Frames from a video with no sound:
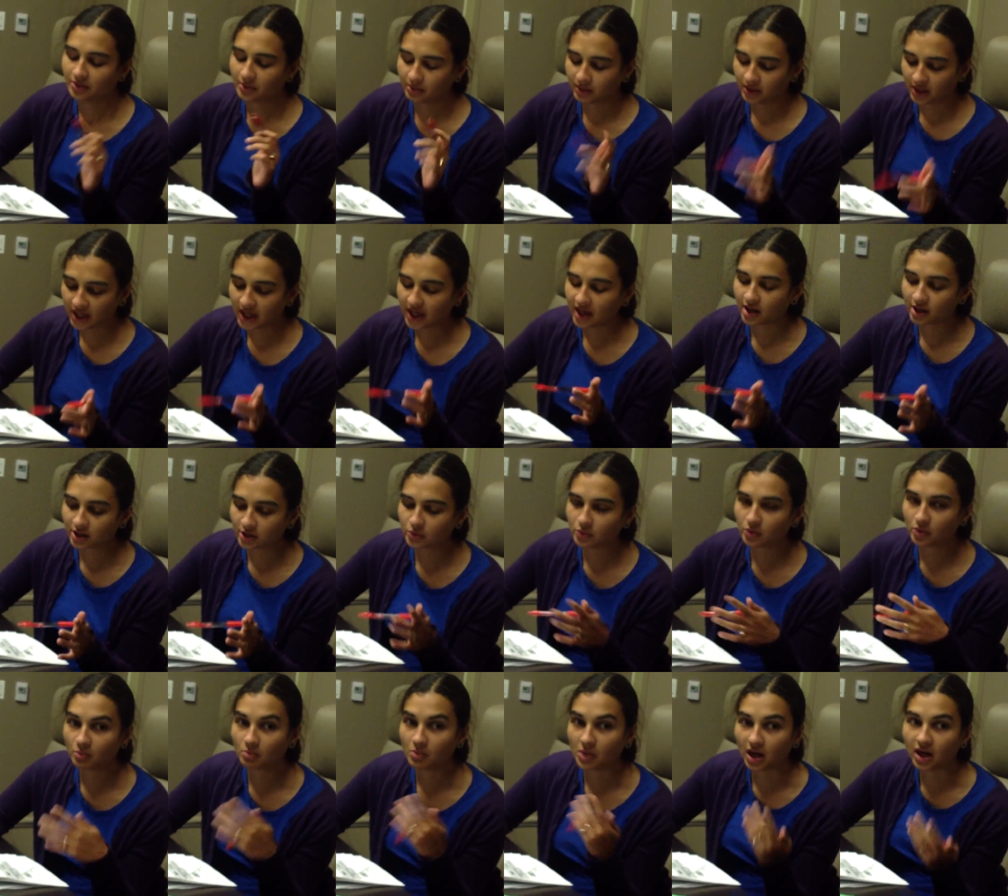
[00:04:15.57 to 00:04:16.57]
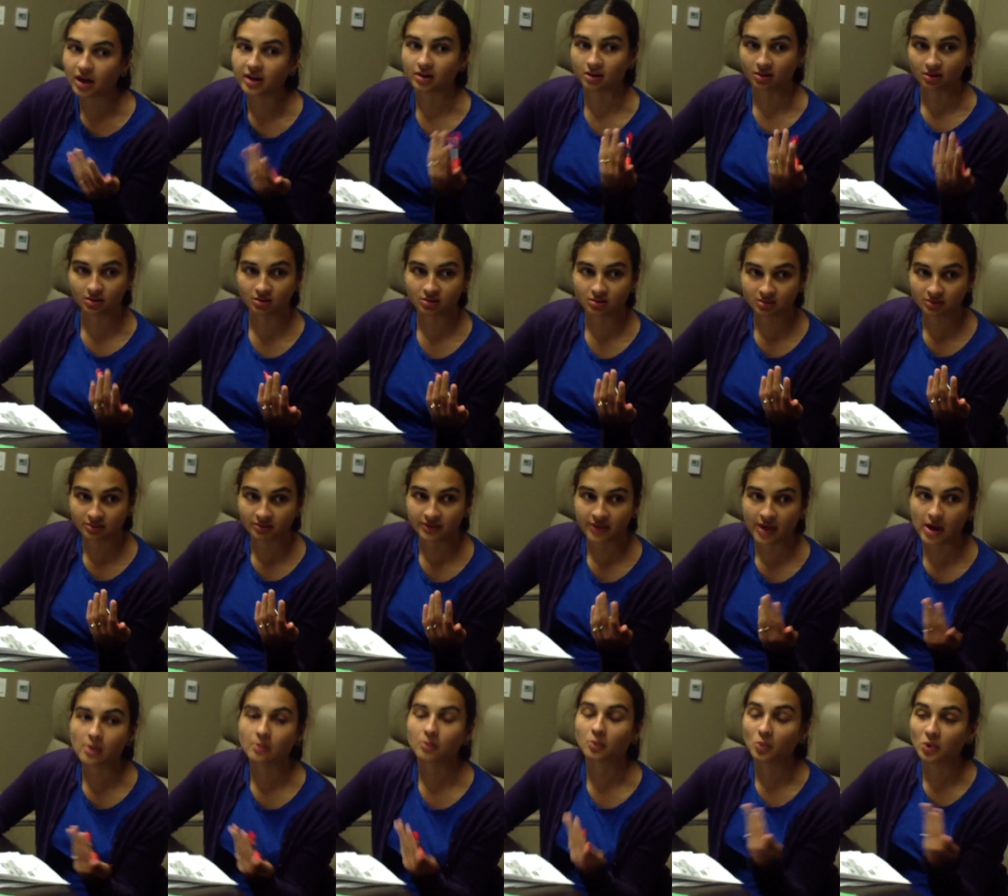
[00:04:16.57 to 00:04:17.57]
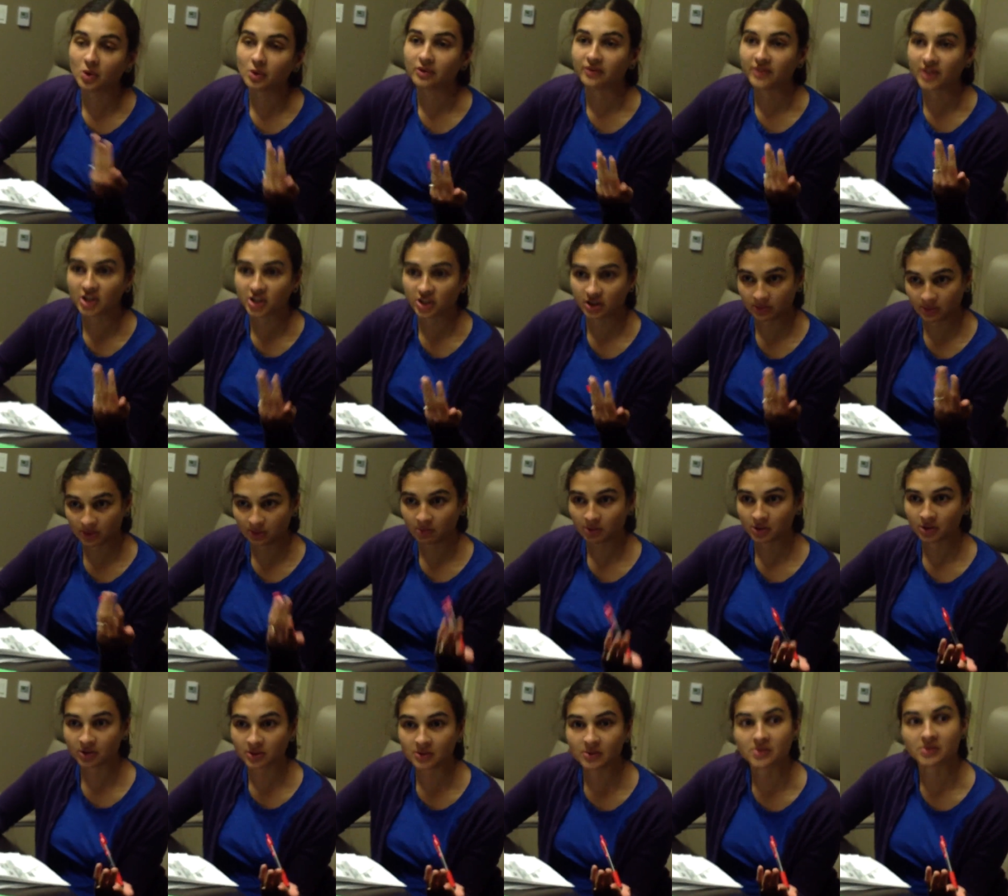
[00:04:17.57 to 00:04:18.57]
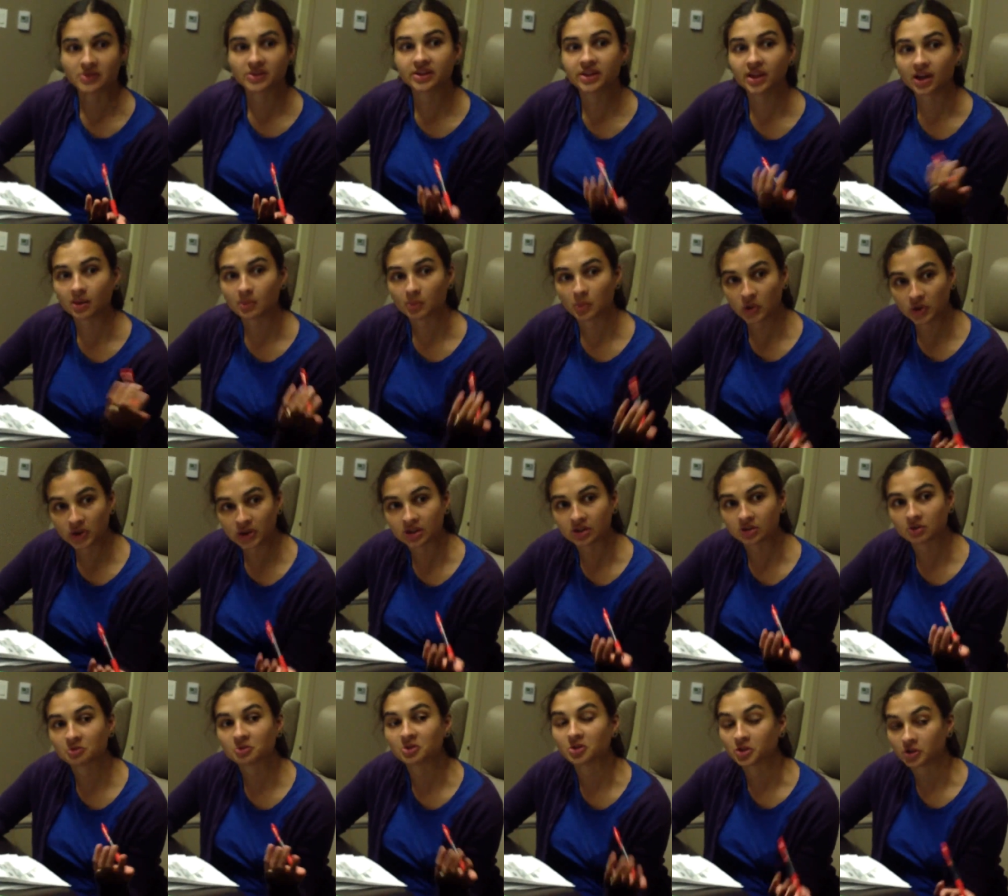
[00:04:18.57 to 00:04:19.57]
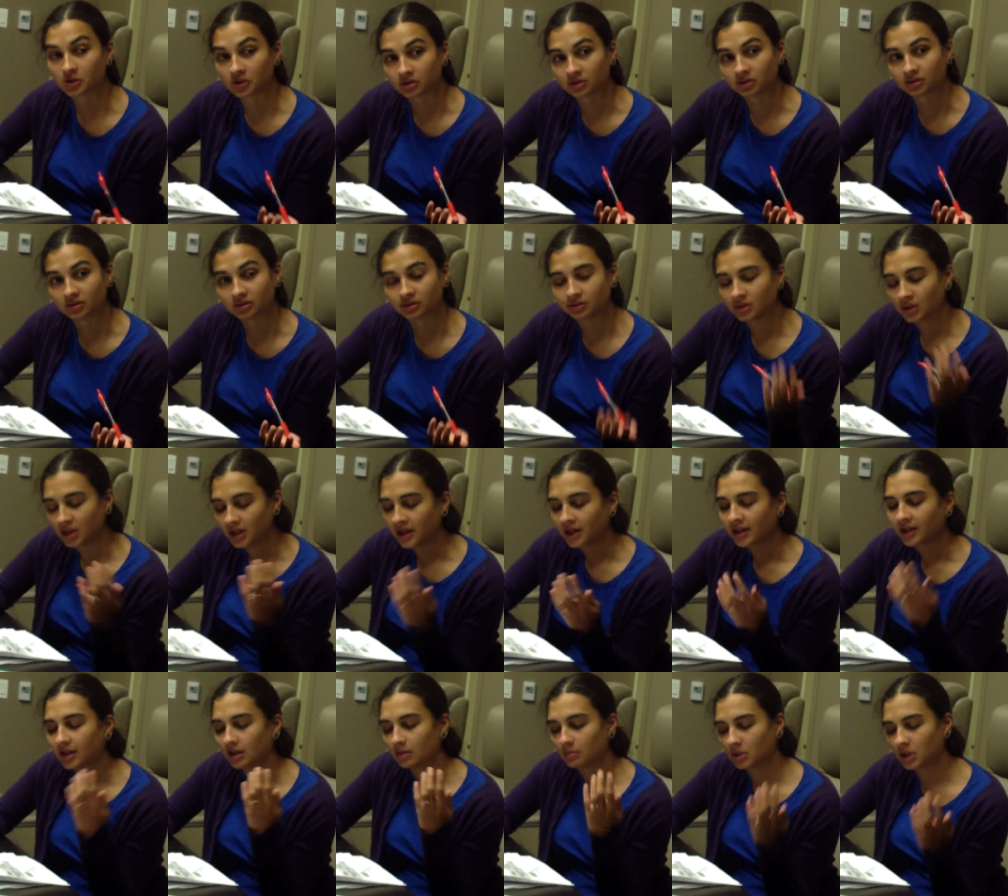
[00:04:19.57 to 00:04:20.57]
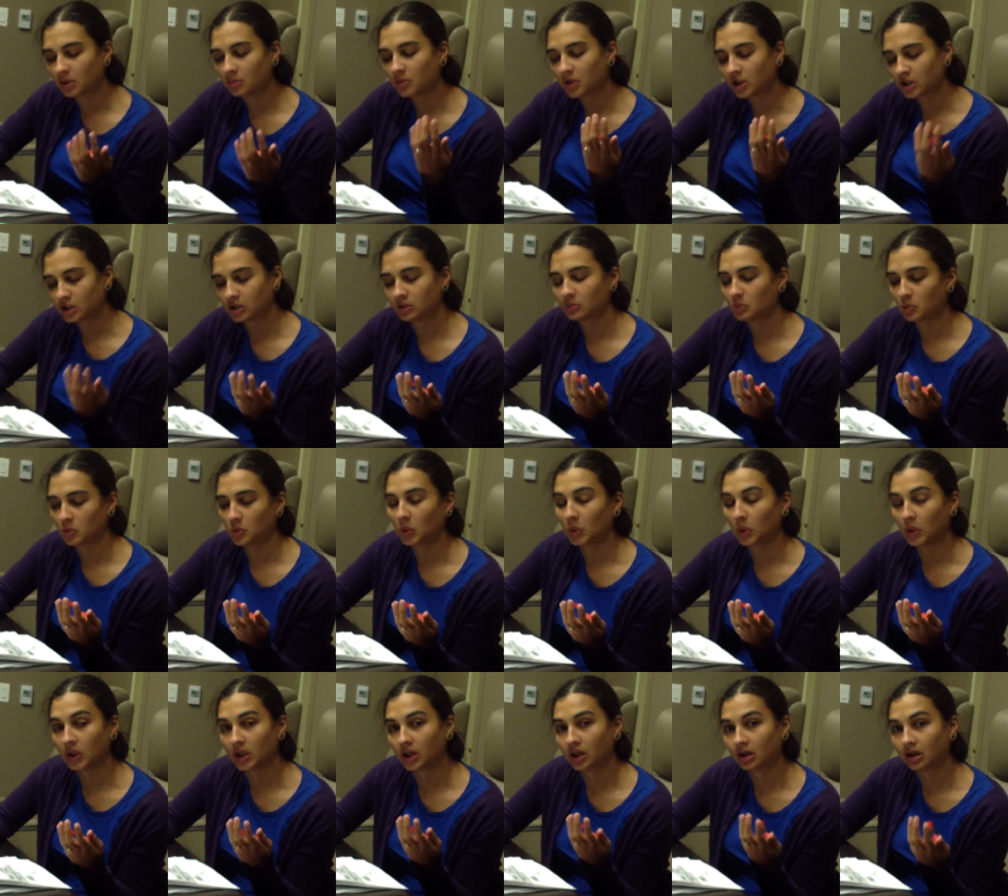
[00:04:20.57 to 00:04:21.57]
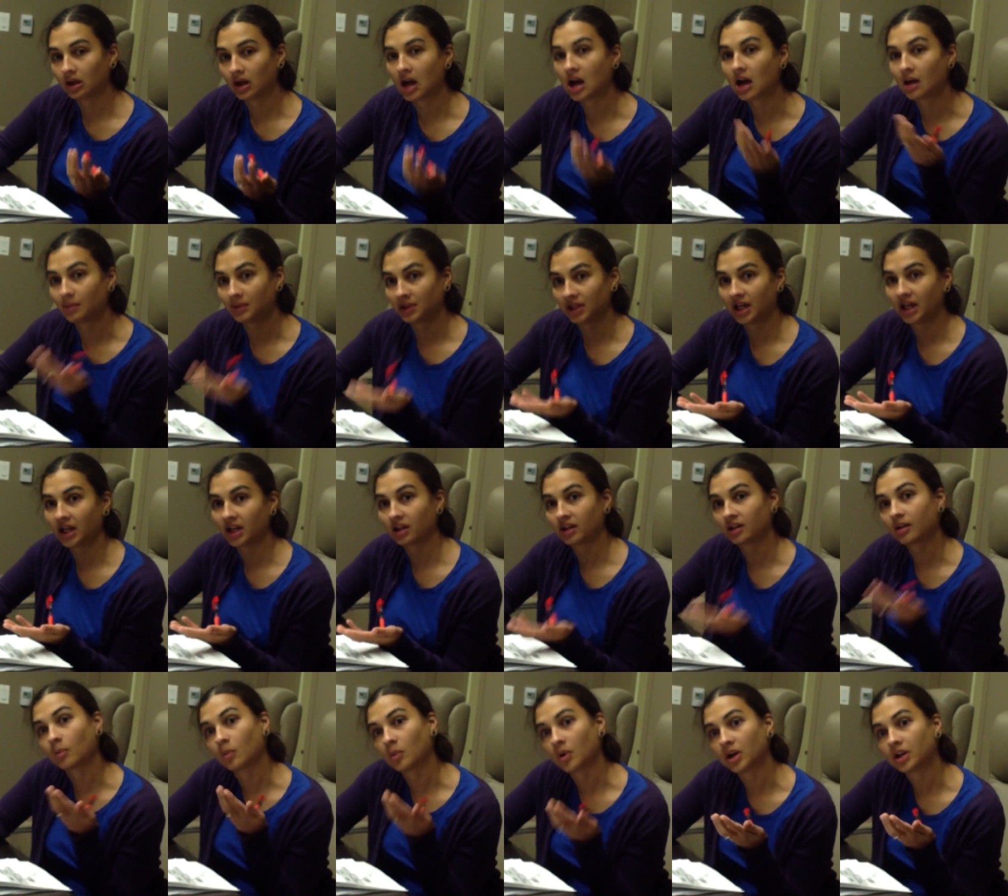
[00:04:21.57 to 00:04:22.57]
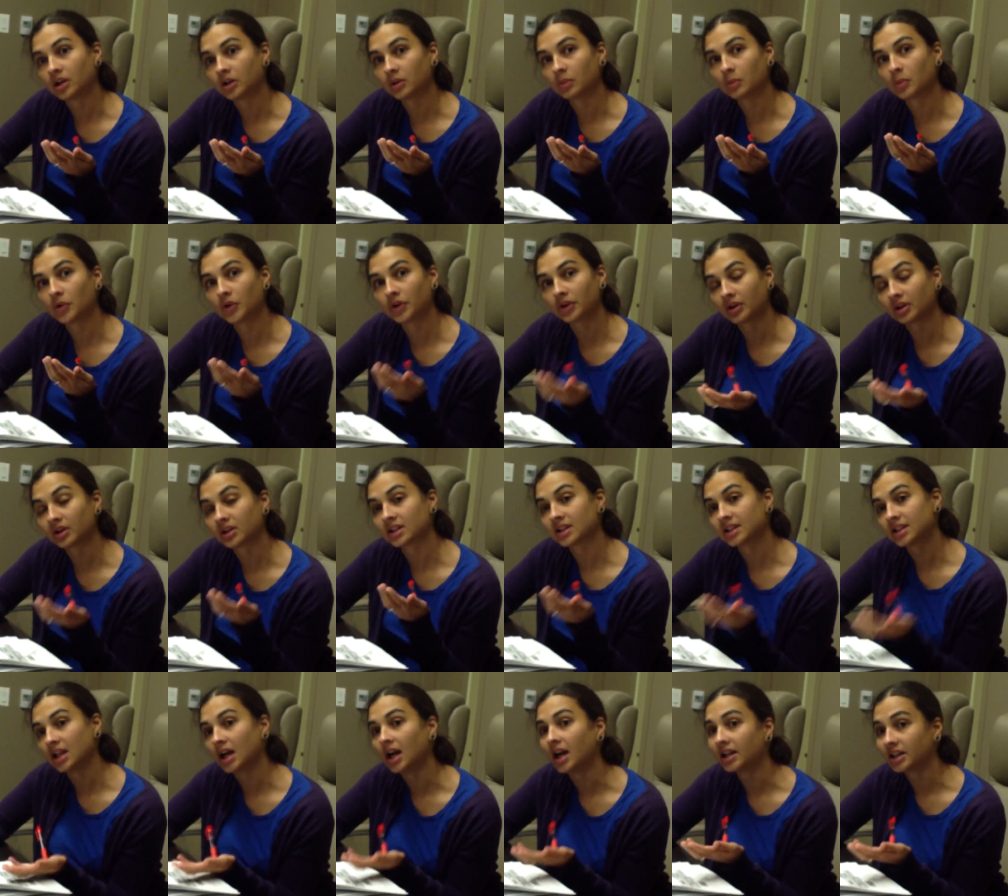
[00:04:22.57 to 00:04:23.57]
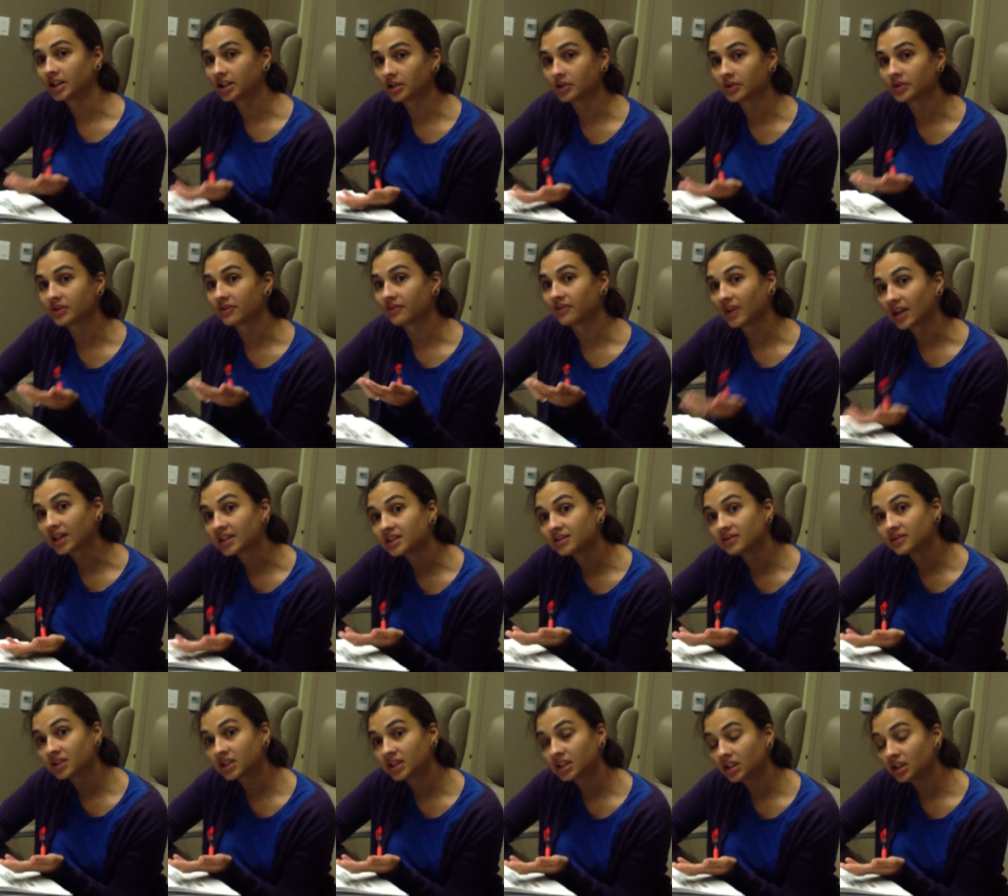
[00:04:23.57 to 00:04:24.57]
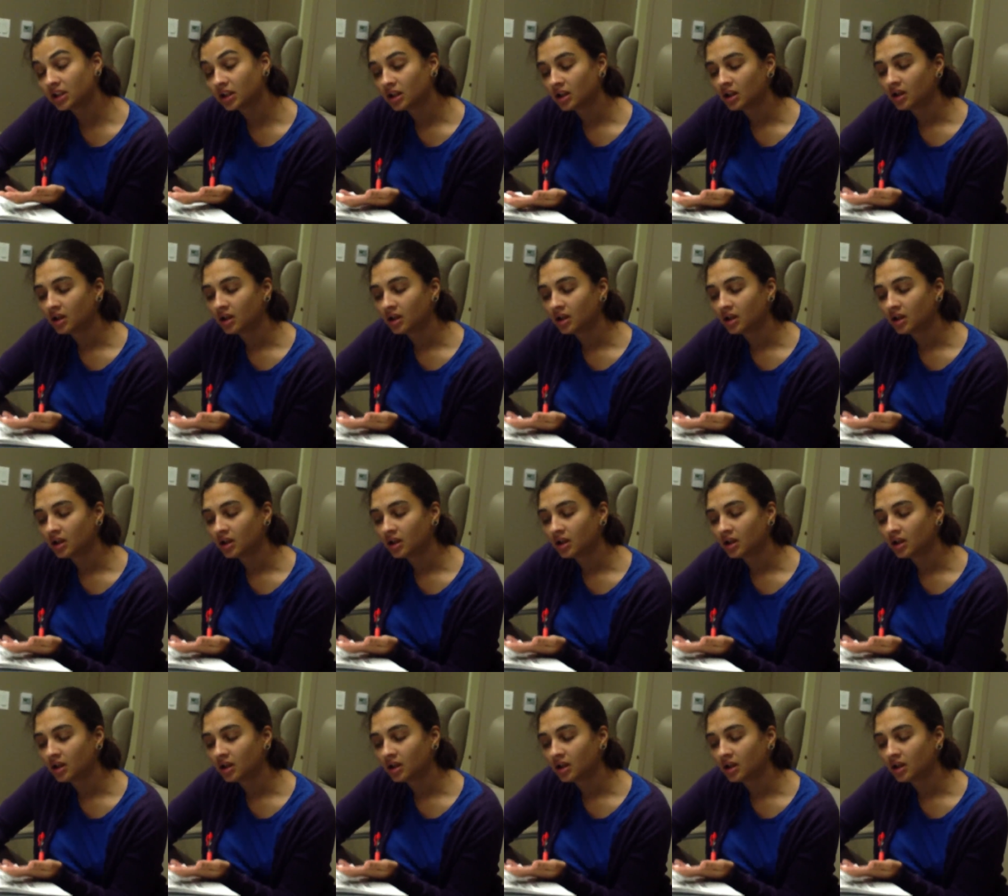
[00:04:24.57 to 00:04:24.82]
the actual model that will eventually be produced and put into a journal can be much more complicated than what you can put on a slide and use effectively.